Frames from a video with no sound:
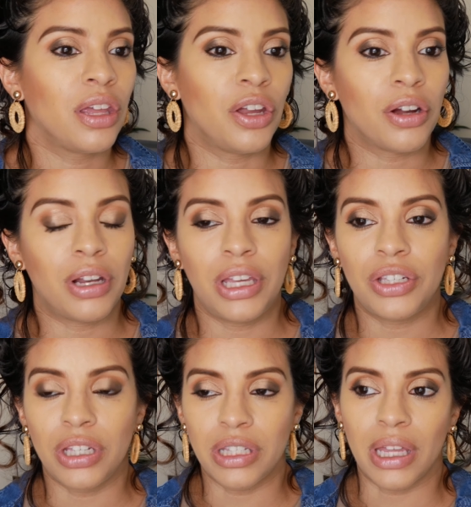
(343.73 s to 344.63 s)
your
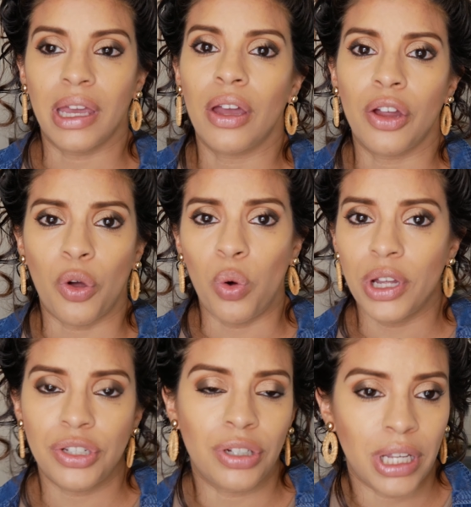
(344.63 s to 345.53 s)
niche is like
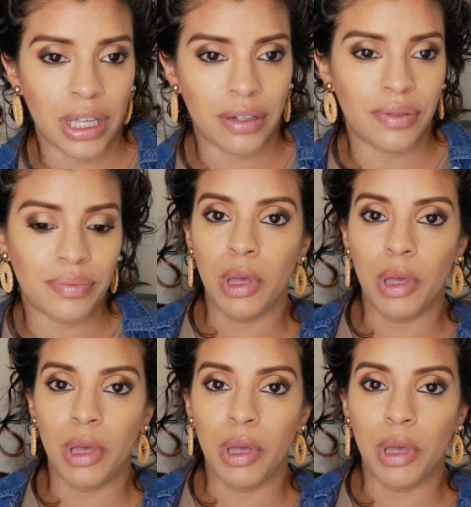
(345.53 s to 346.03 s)
equestrian,